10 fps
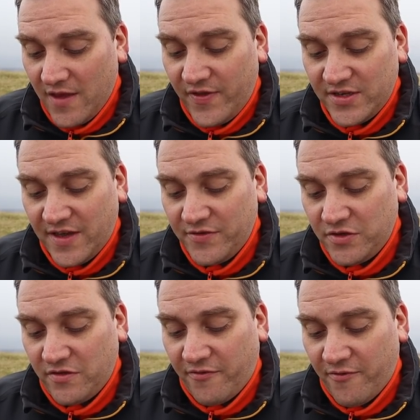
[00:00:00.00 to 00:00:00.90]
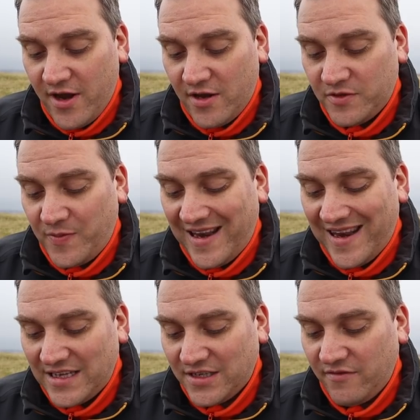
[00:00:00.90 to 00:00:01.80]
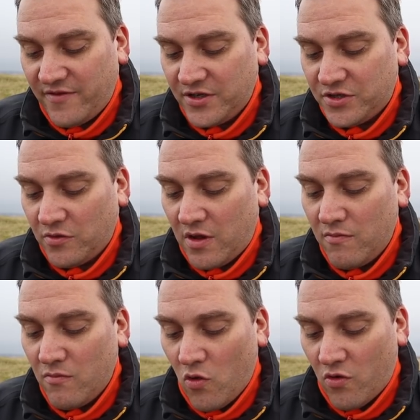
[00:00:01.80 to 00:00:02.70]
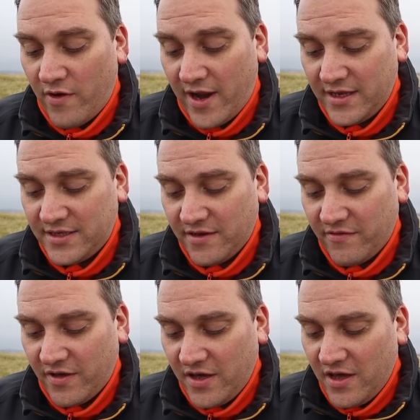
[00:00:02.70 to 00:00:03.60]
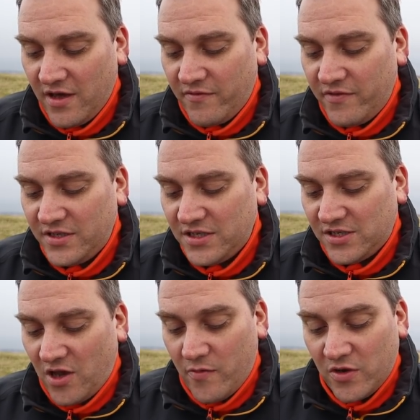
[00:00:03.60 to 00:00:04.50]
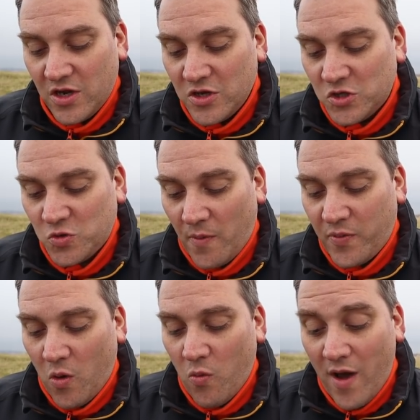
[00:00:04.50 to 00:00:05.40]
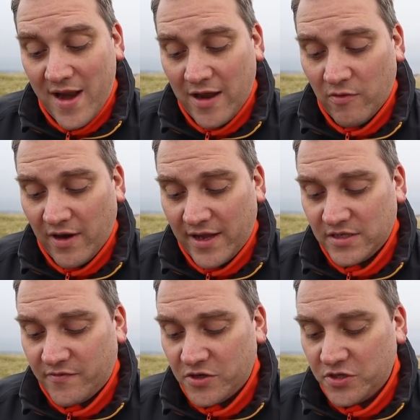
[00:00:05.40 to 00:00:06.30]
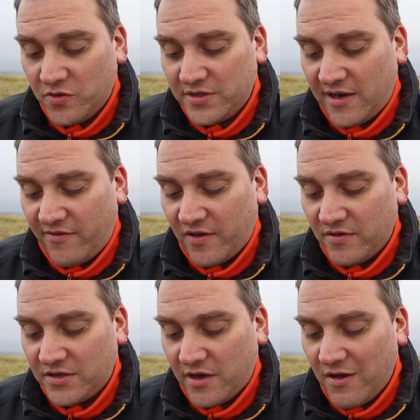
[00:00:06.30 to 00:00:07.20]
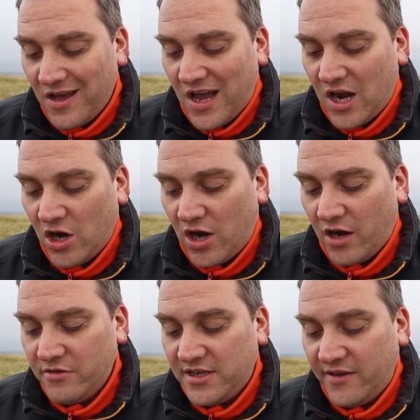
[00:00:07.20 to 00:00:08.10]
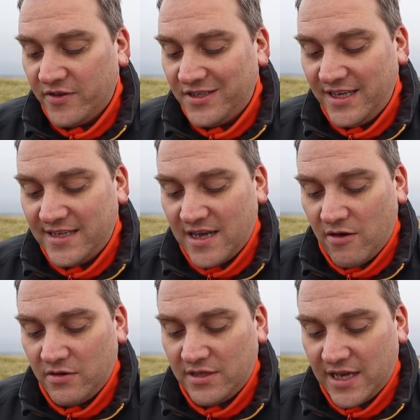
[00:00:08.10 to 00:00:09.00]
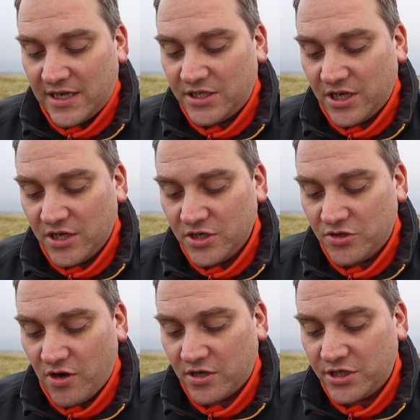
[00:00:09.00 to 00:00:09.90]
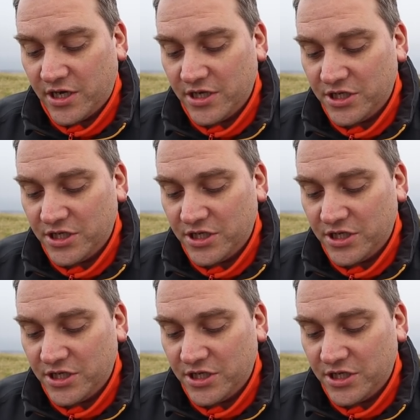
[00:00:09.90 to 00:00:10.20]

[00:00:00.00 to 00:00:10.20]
This gives you the freedom to be less conventional and more creative. For this assignment, swap your wide-angle lens for a short telephoto and look closely for detail, texture, structure,